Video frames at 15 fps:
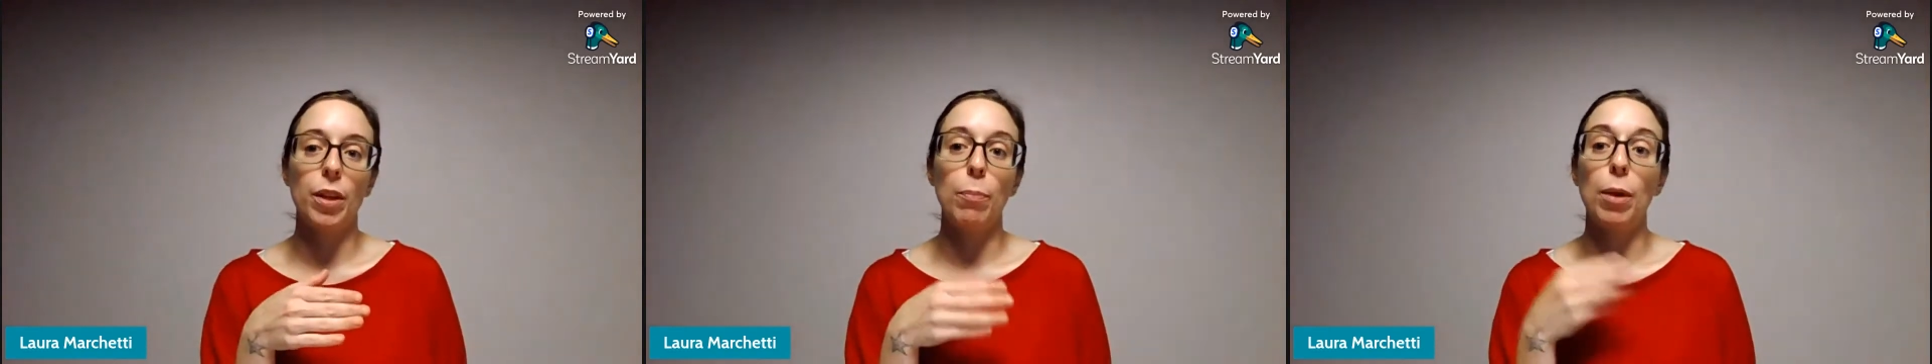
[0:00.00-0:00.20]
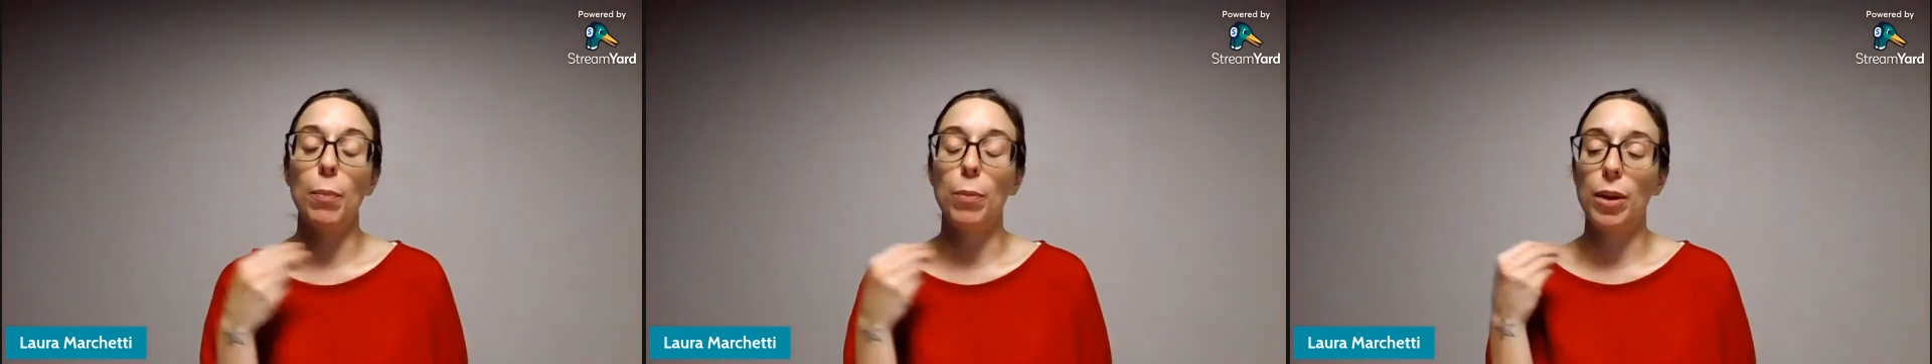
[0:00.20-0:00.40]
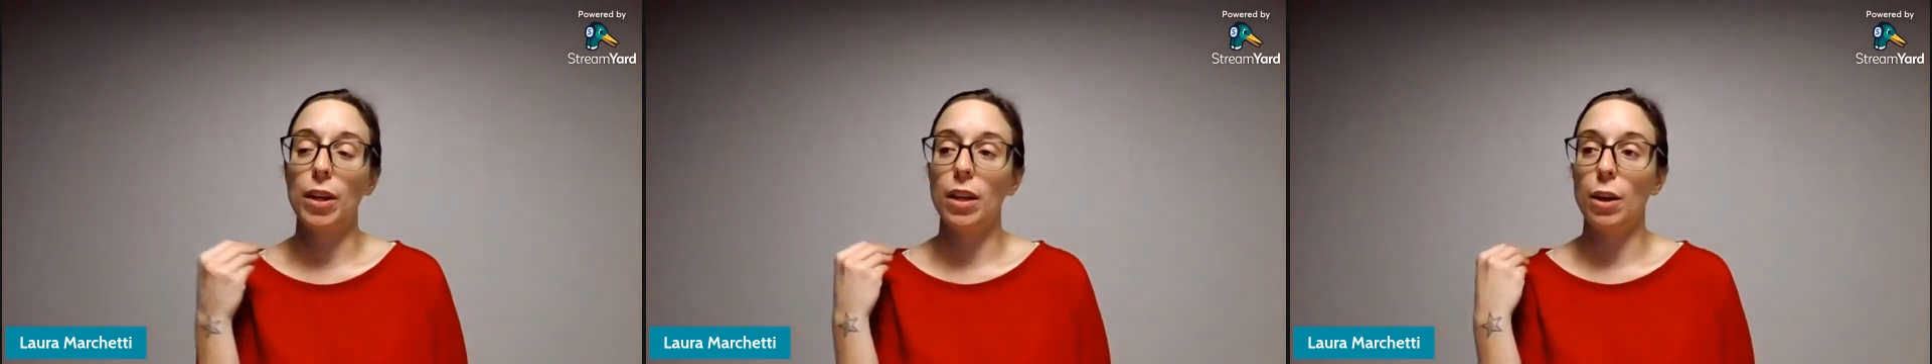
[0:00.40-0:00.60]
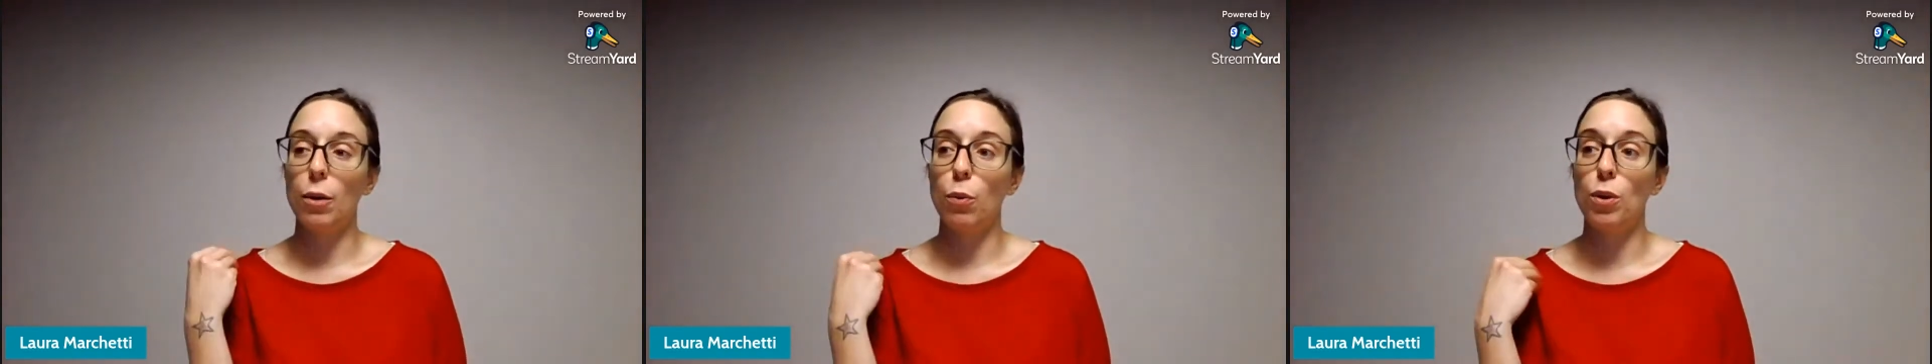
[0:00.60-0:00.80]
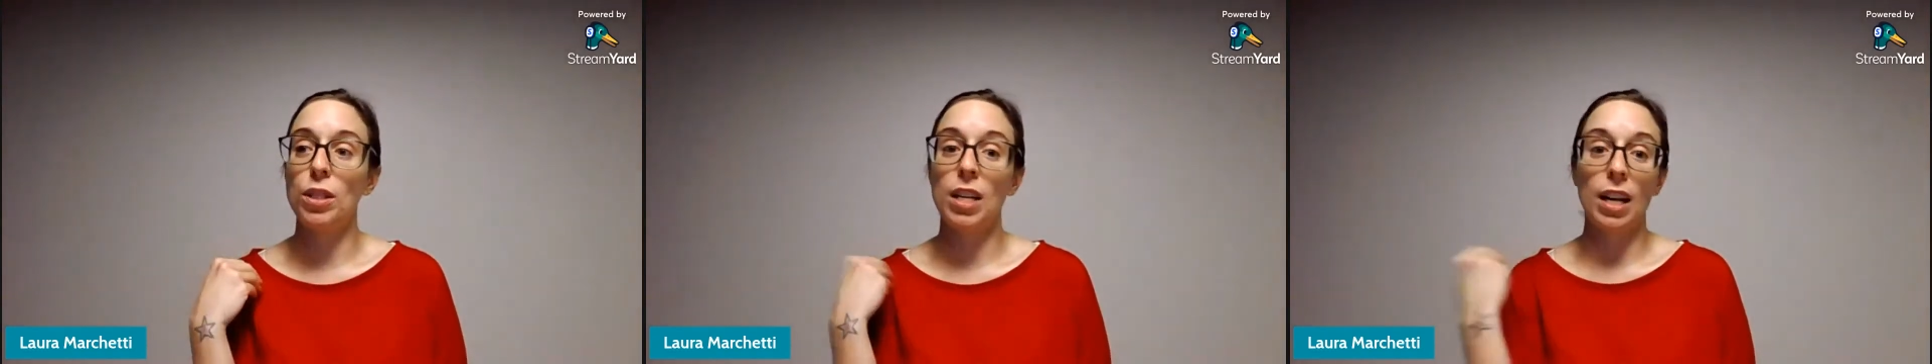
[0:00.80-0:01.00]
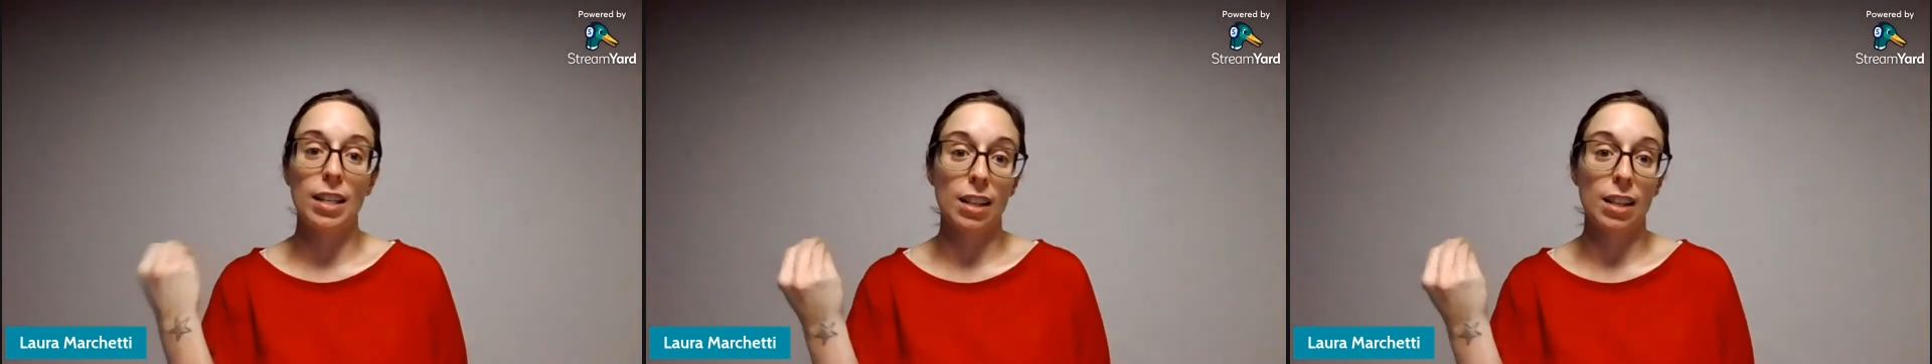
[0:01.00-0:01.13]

maybe it wasn't